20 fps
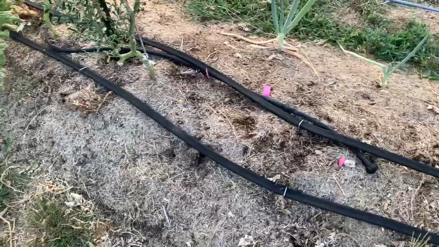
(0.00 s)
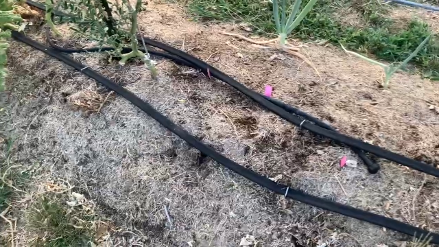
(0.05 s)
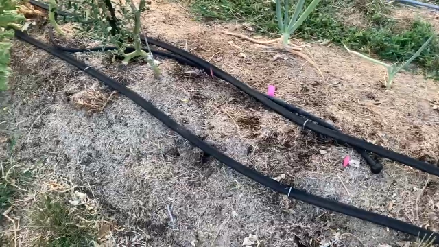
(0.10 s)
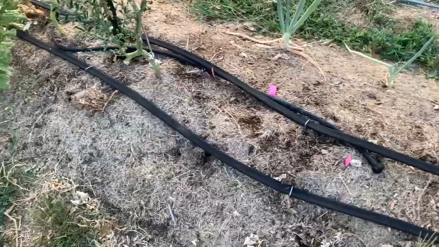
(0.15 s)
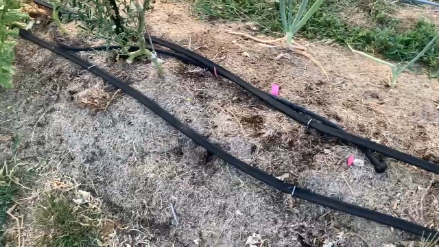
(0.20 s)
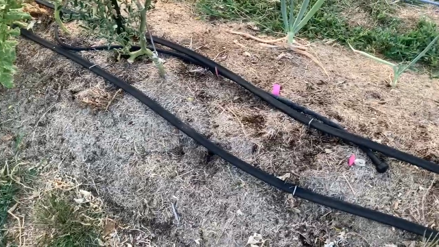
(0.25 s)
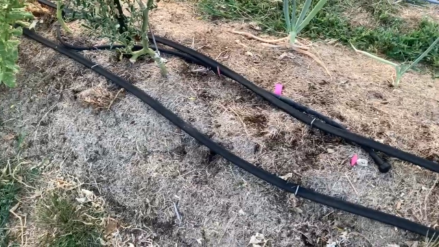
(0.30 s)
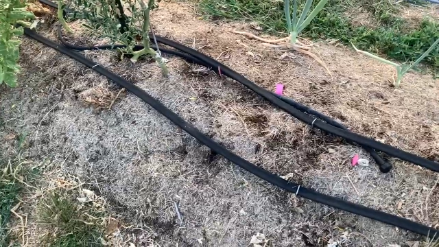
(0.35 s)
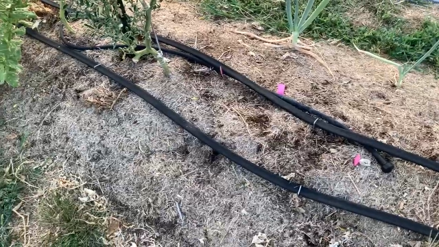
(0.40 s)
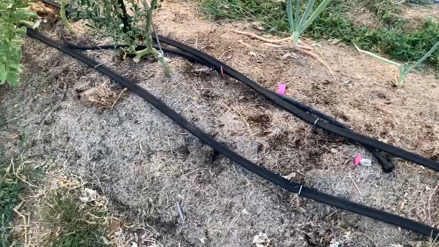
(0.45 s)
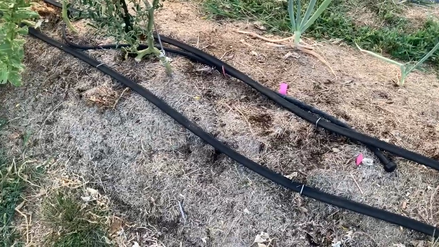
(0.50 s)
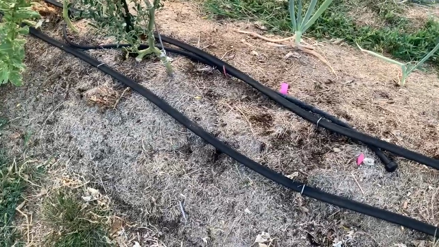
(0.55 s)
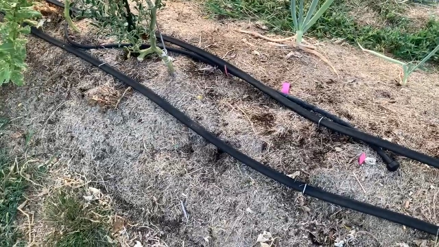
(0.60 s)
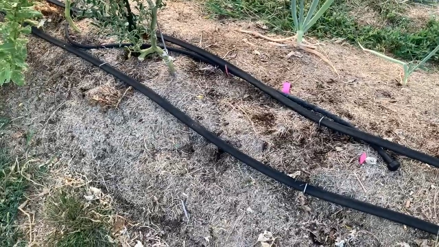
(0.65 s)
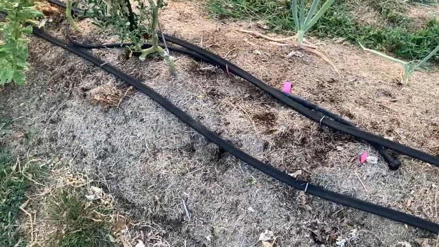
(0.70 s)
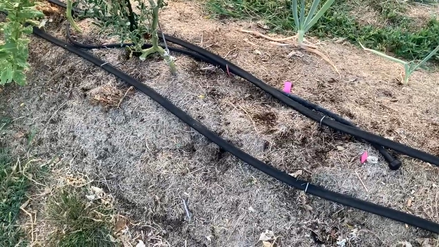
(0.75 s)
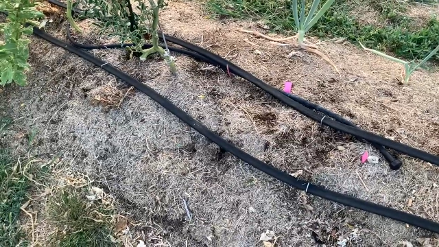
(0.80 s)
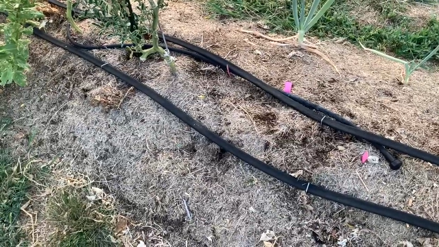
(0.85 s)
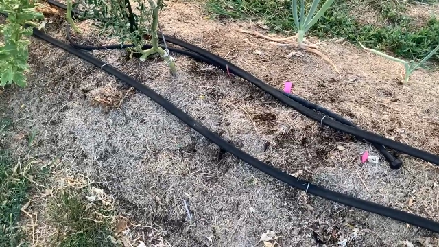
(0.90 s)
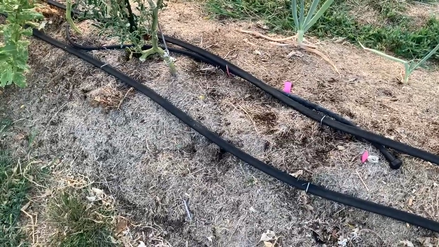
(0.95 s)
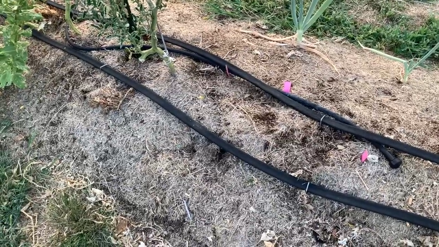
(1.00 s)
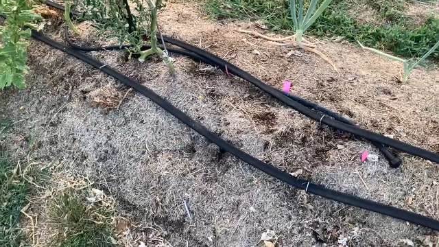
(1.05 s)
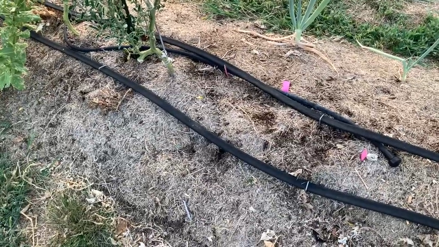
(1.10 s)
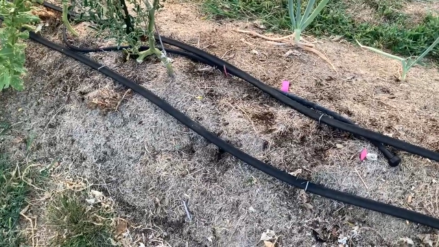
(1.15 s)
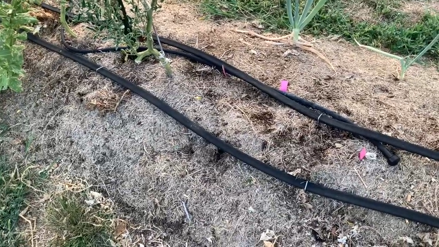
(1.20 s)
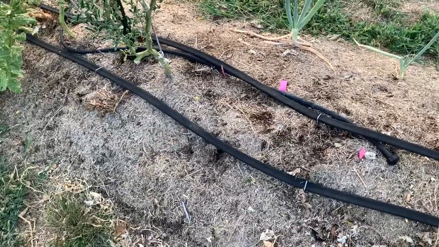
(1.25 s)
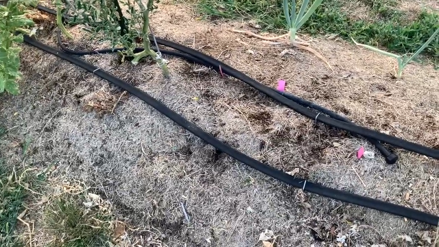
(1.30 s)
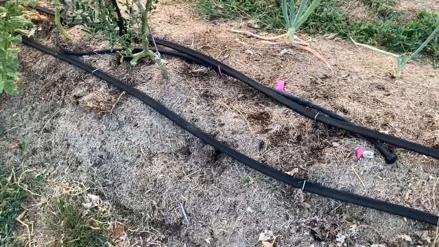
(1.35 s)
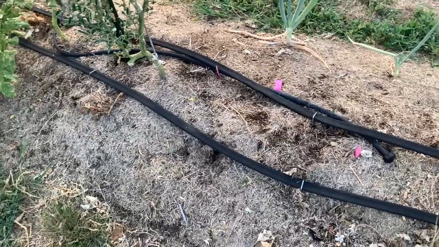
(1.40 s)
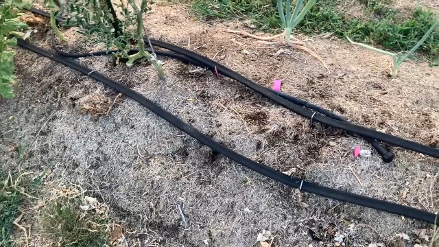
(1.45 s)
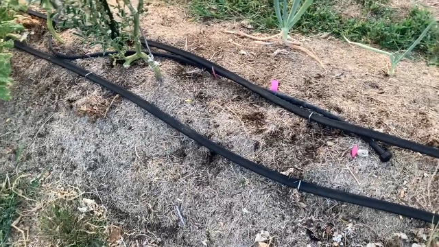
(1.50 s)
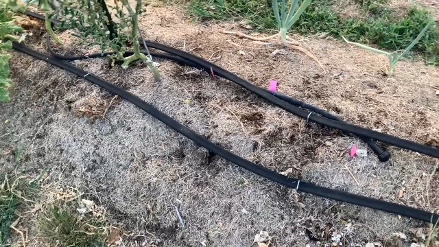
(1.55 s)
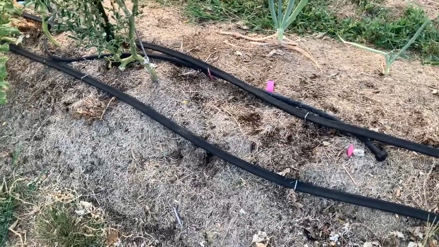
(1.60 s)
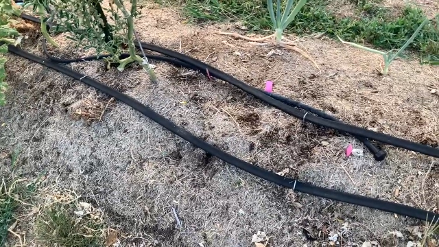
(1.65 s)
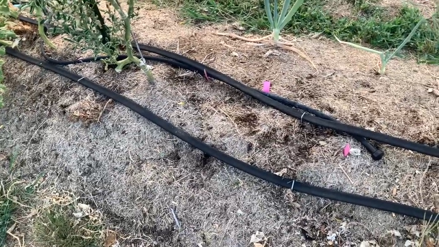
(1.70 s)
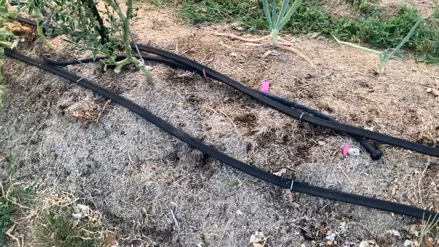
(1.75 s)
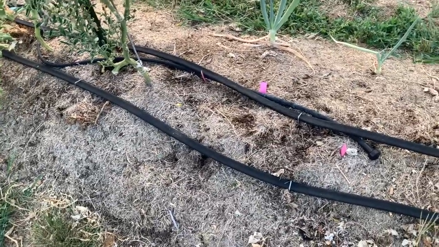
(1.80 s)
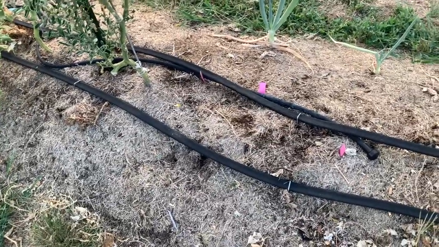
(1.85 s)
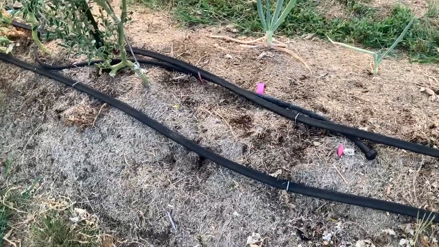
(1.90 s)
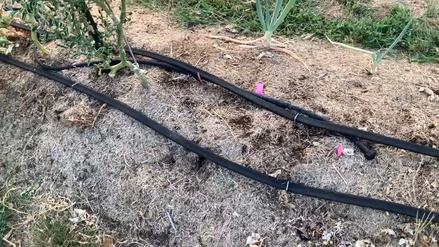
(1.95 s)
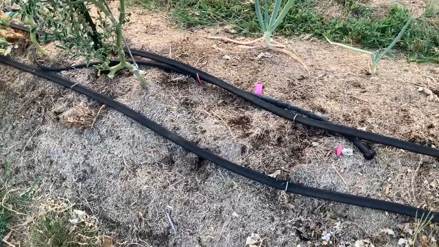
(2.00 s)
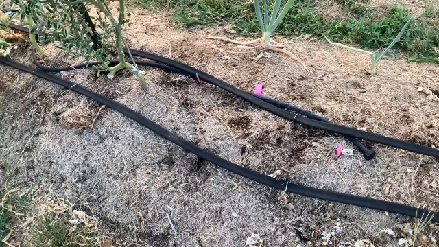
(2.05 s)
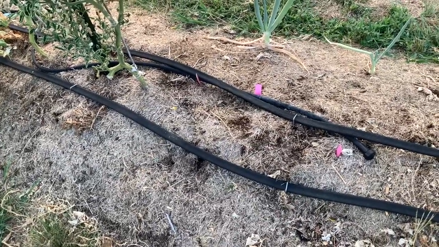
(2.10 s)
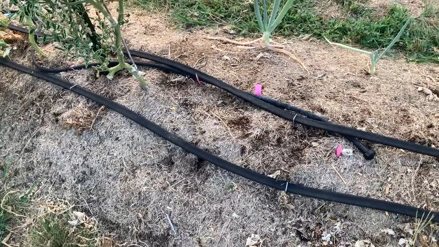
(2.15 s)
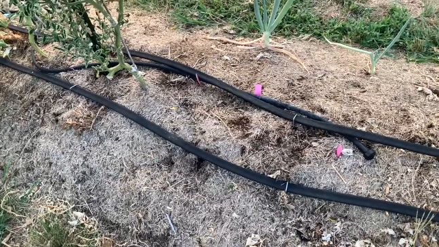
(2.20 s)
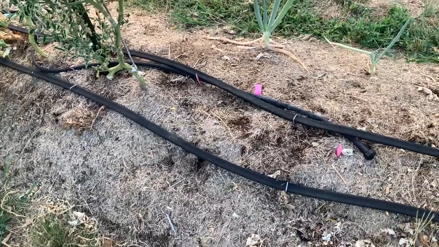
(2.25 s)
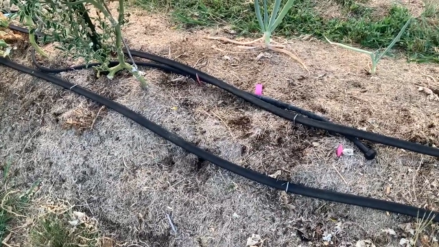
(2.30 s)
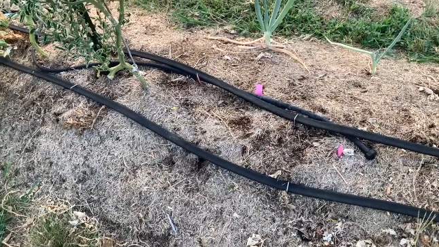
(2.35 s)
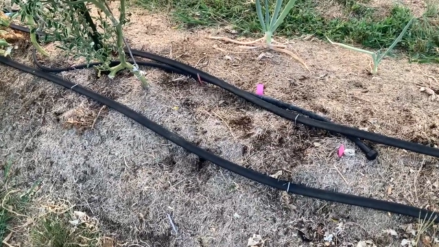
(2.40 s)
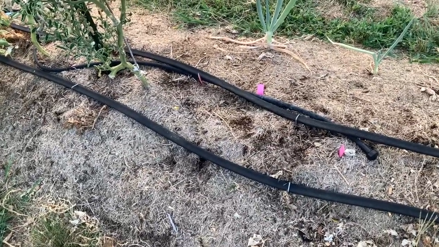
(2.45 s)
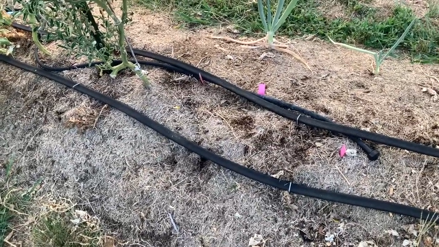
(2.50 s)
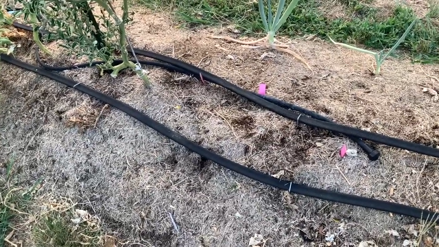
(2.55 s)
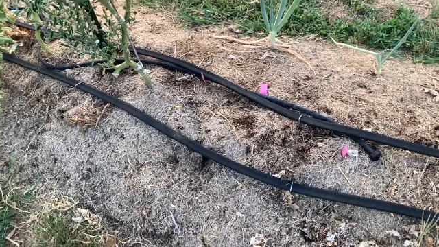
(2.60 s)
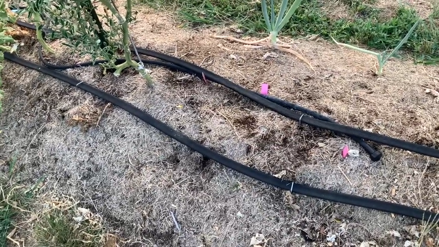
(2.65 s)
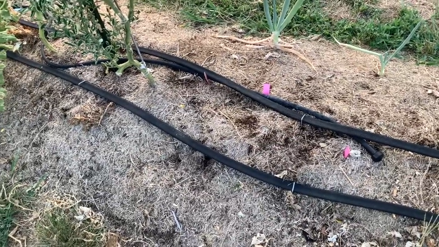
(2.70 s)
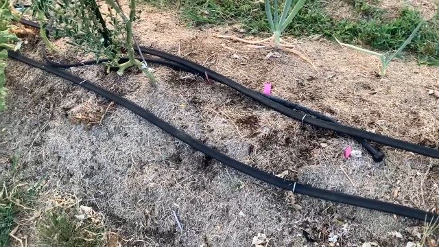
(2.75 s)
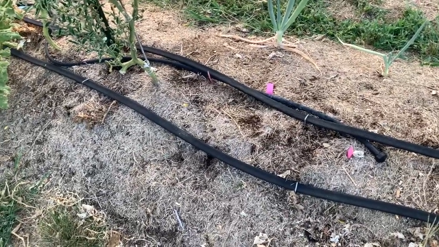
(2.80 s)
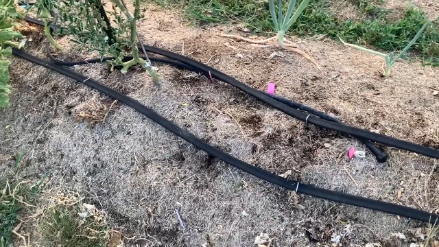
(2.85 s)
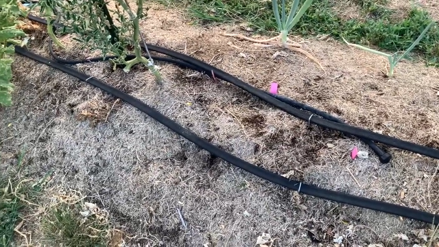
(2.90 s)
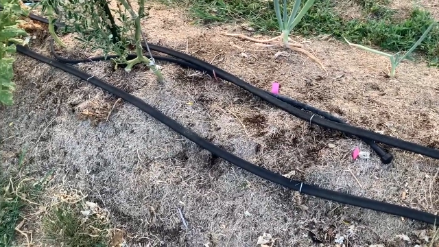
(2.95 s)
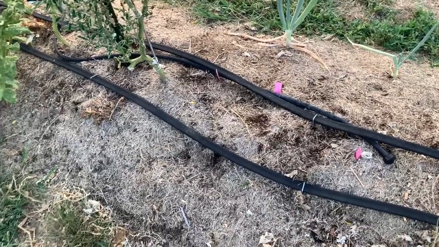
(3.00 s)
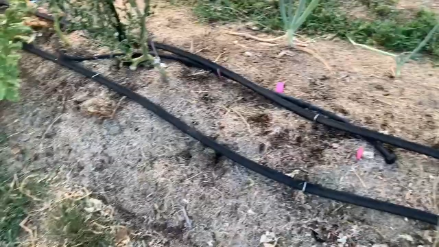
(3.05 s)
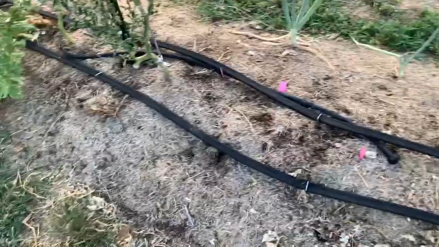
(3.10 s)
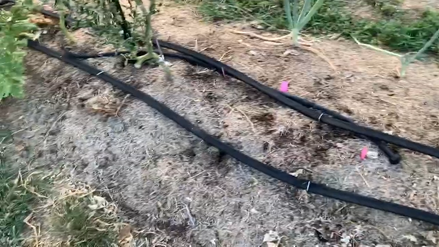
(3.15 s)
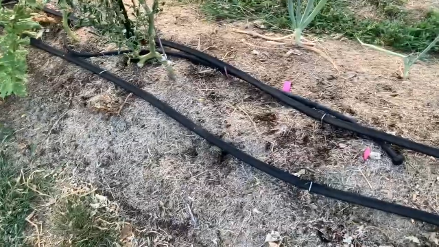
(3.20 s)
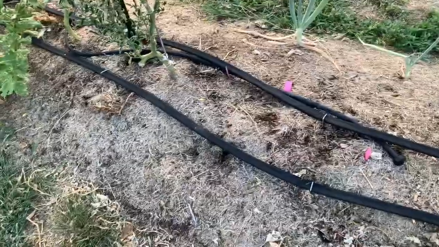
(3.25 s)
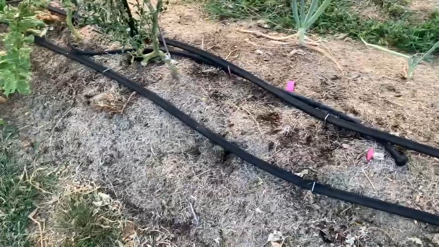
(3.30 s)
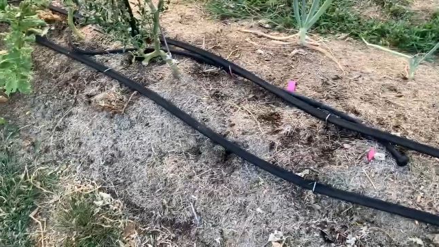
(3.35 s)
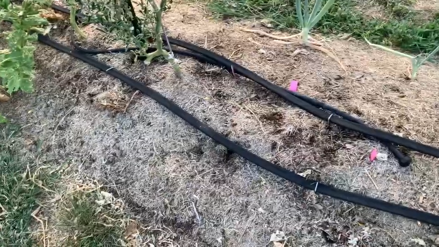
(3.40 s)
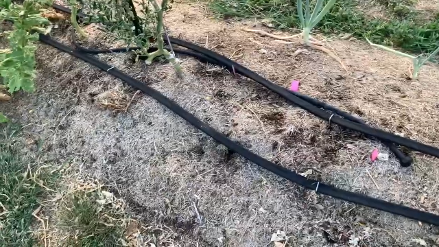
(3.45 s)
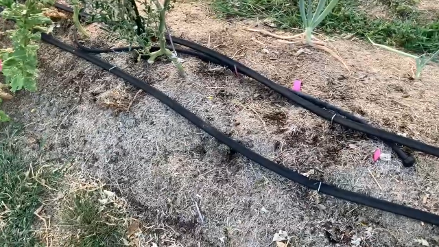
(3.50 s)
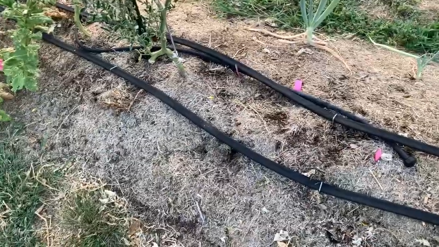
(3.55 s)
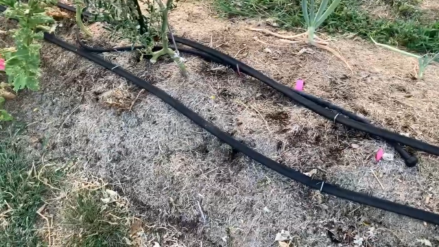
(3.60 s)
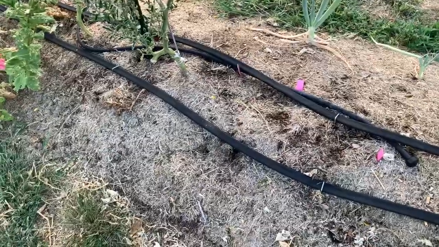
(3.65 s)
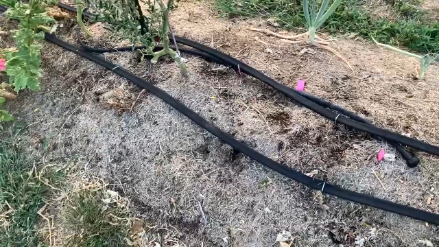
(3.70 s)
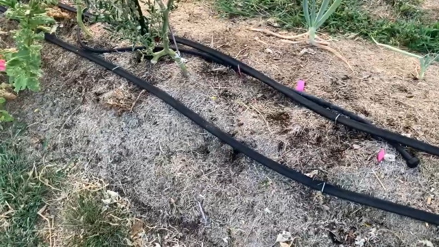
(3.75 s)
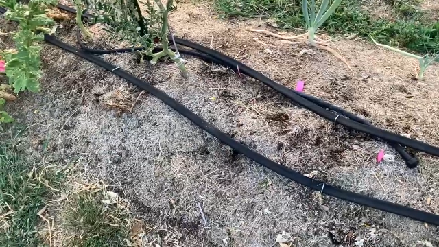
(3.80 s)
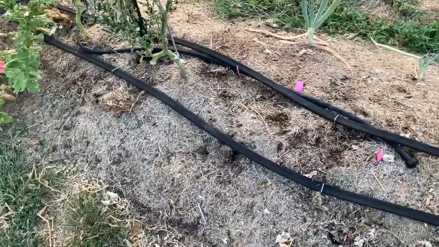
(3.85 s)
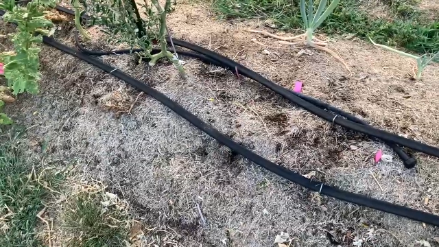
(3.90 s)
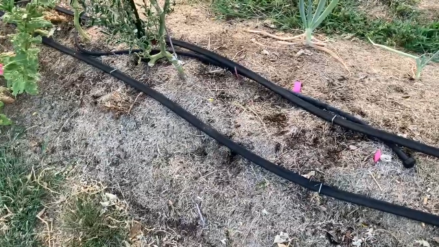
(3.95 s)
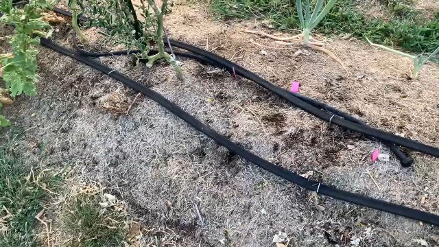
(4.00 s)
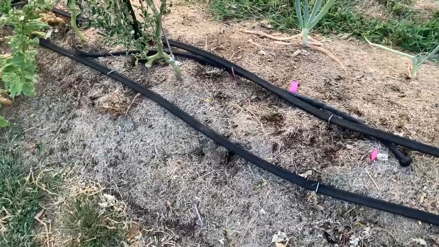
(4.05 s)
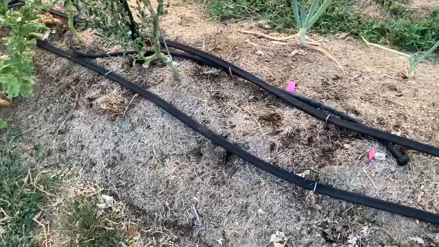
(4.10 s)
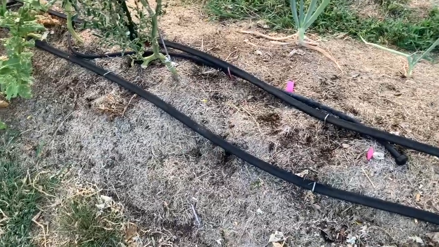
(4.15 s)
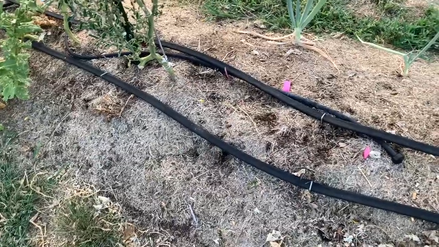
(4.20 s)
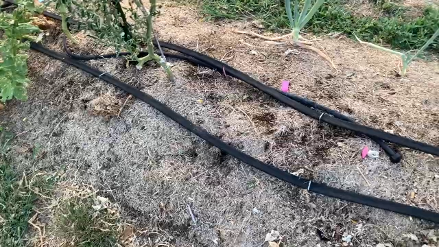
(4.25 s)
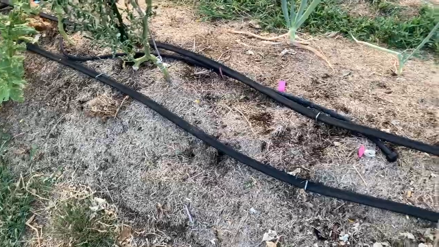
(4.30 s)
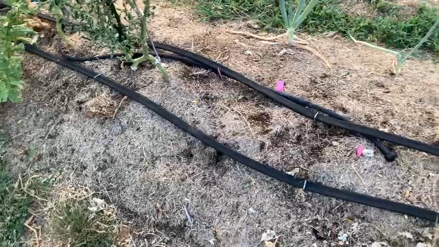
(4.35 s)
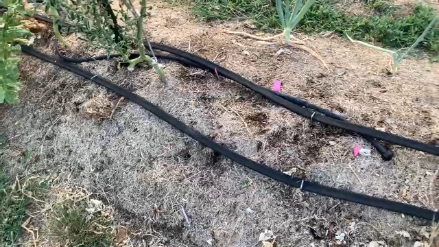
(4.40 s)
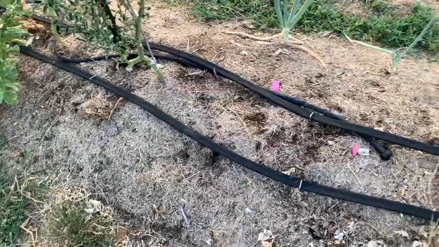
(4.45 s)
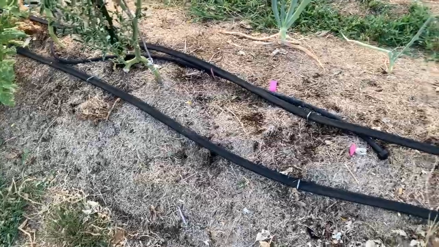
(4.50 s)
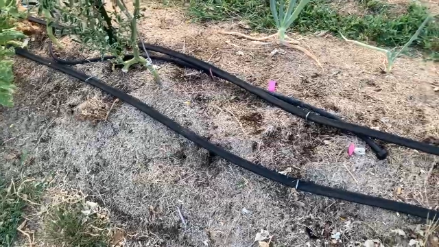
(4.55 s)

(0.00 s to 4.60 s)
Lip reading: (no speaker visible)